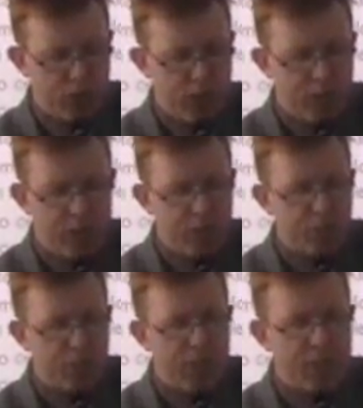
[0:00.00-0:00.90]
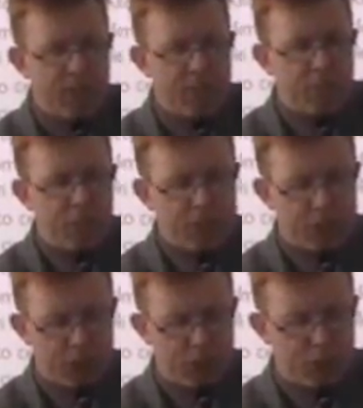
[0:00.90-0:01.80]
For the prayer of the
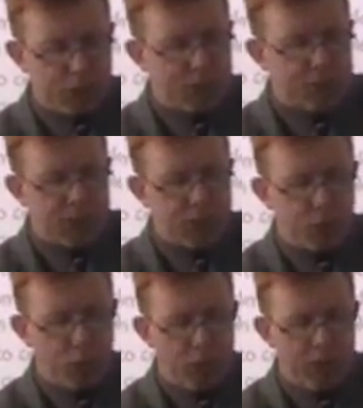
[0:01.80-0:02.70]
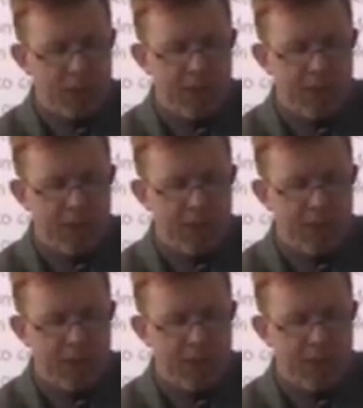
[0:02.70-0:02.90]
apostles, which I have just quoted,